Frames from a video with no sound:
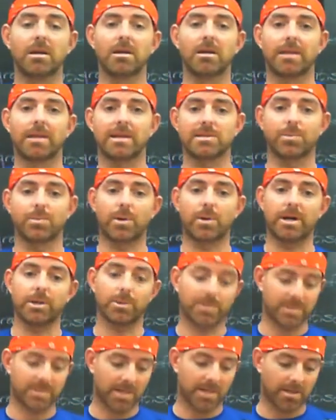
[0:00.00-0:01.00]
That's why your
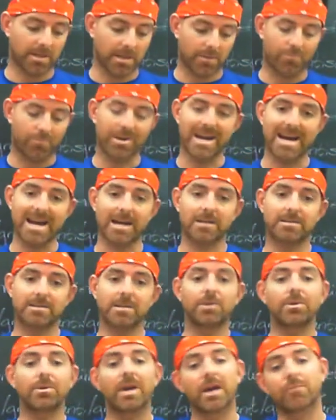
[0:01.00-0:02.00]
skin then reacts
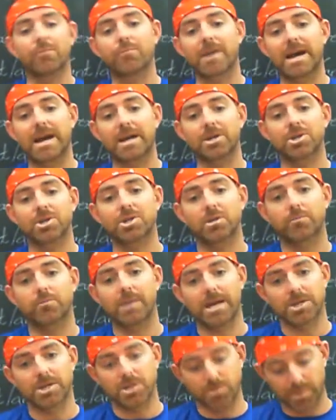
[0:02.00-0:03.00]
and you get a rash. A
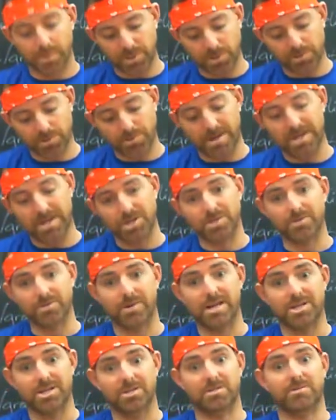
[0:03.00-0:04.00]
rash is when you scratch and
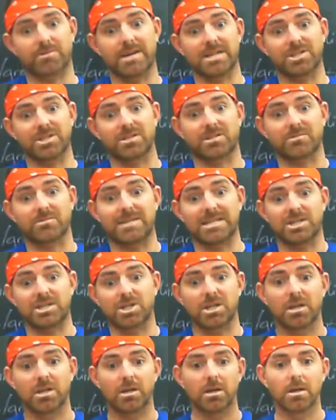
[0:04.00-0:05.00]
scratch and scratch and scratch.
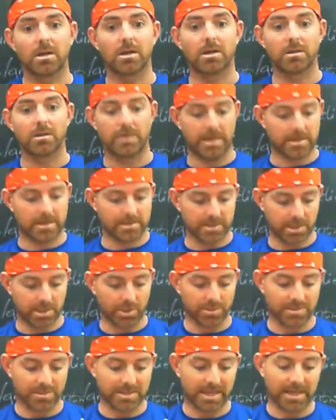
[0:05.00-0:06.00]
Yes, and
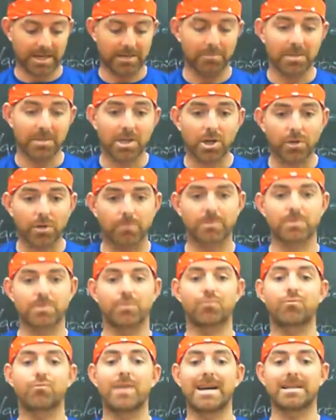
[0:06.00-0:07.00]
your skin becomes
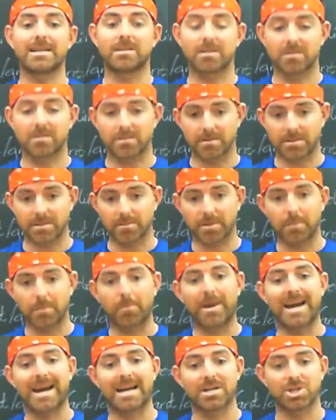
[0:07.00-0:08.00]
red. It's a big
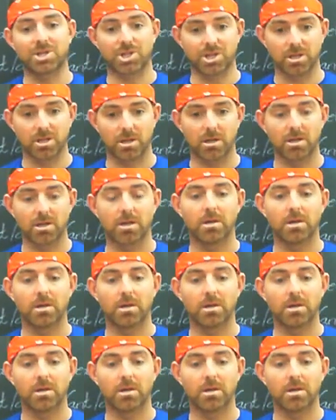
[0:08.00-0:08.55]
patch.